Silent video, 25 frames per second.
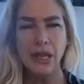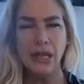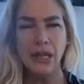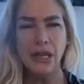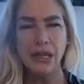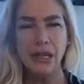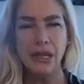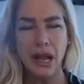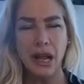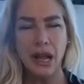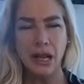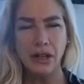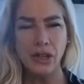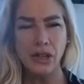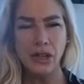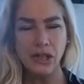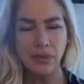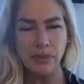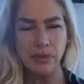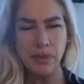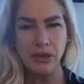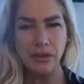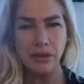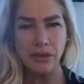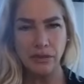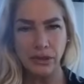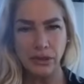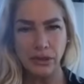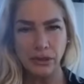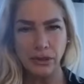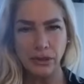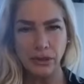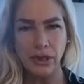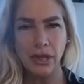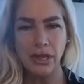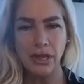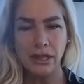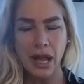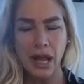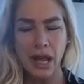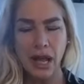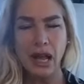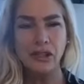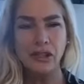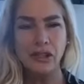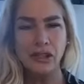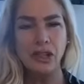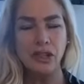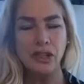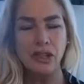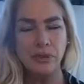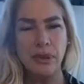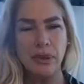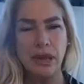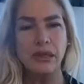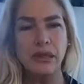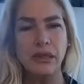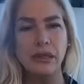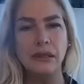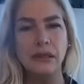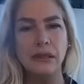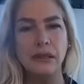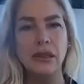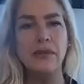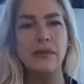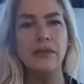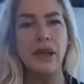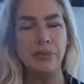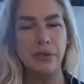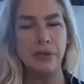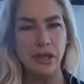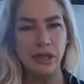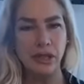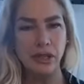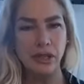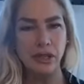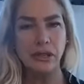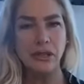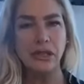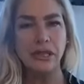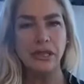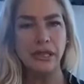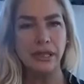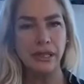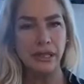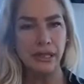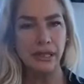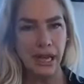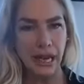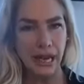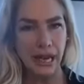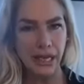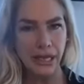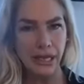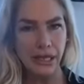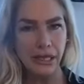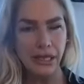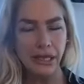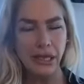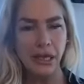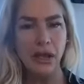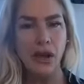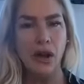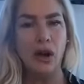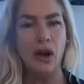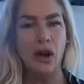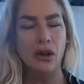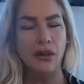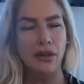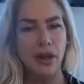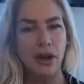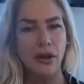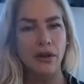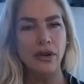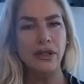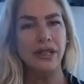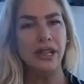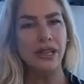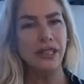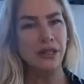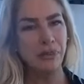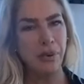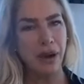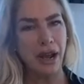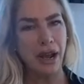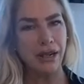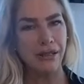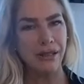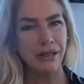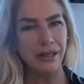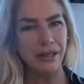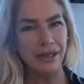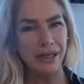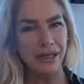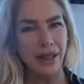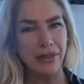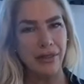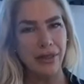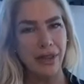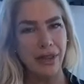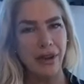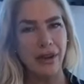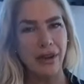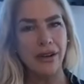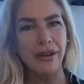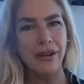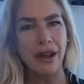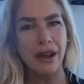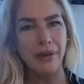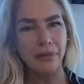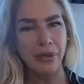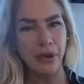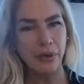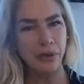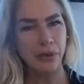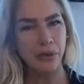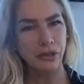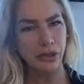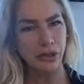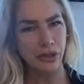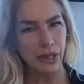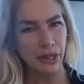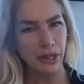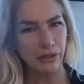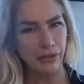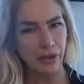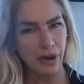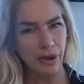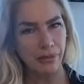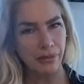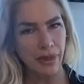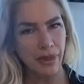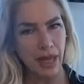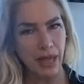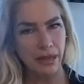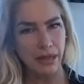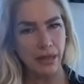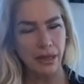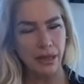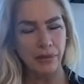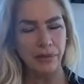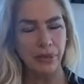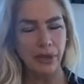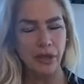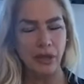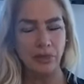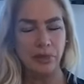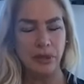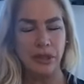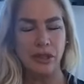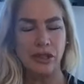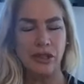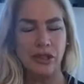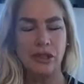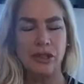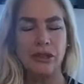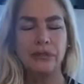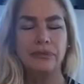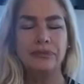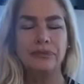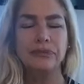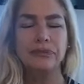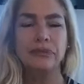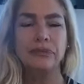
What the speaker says: non-judgmental vibrational state, although it takes practice to get there, but we're looking from that bigger picture.